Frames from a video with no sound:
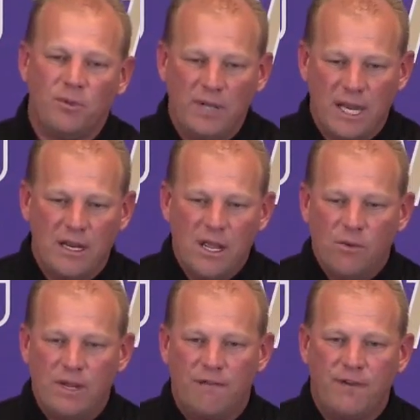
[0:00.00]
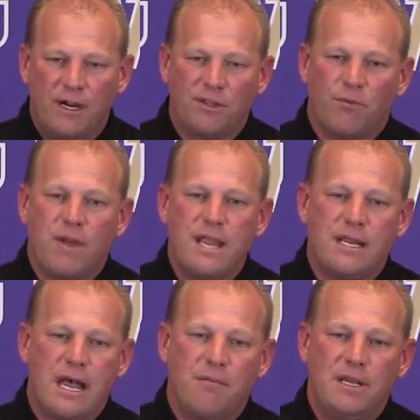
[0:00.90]
But we got to figure out the
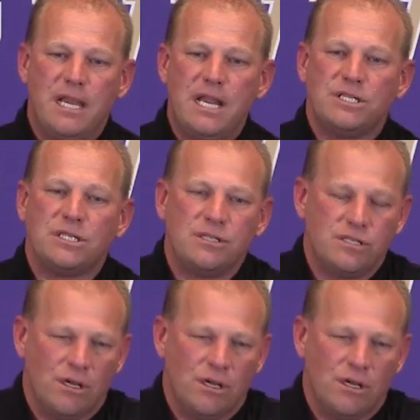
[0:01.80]
right combination.